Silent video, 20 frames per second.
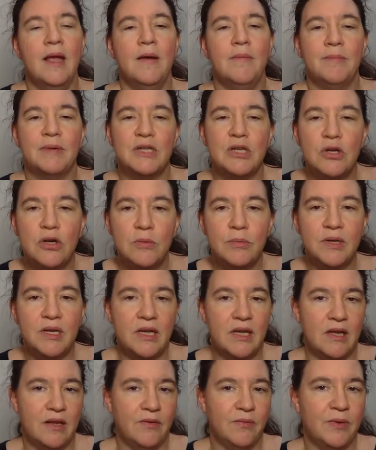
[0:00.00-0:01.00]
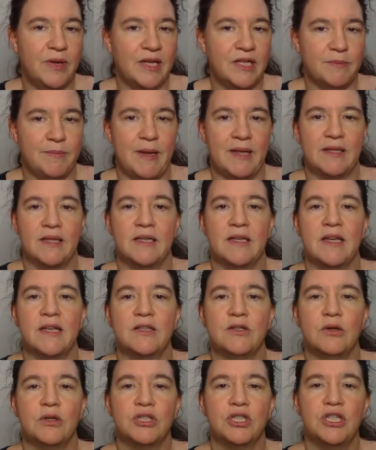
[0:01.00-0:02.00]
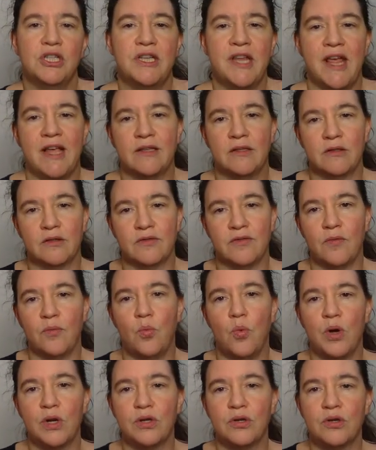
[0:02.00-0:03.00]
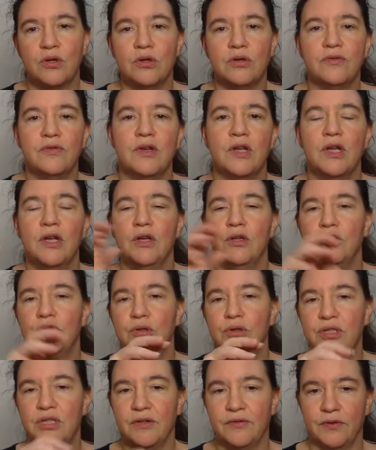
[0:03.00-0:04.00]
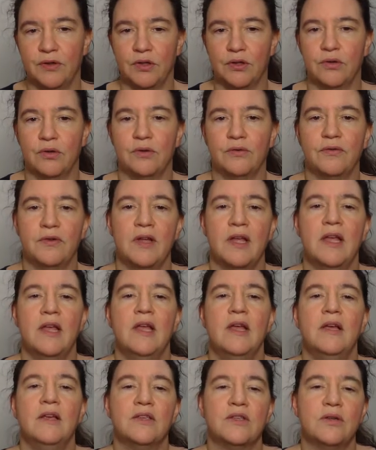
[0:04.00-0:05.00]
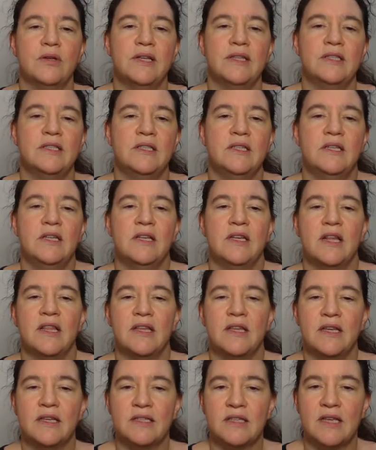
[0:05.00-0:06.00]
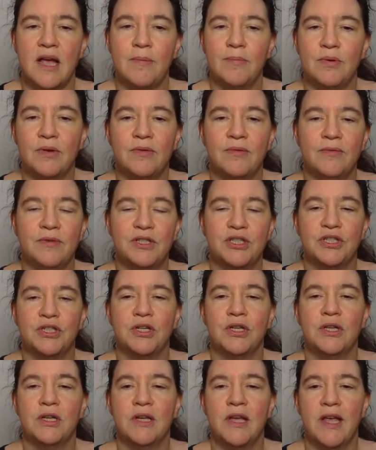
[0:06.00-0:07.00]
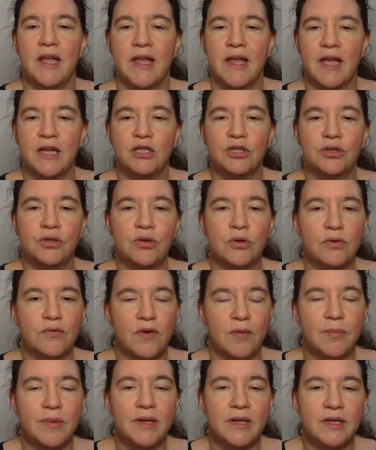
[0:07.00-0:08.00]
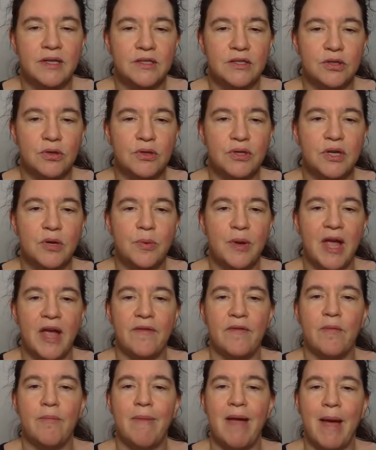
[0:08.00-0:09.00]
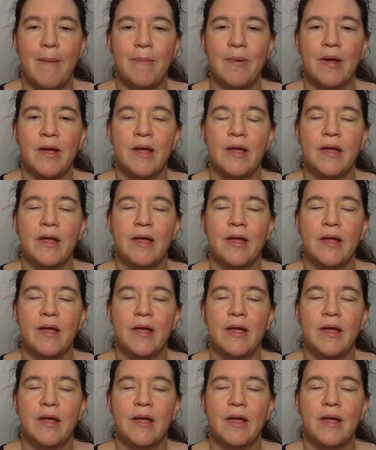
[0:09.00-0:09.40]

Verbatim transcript: But normally we expect that an isogeny takes us from one curve to a different curve. So let's see another example, which again should look familiar. So here we have a map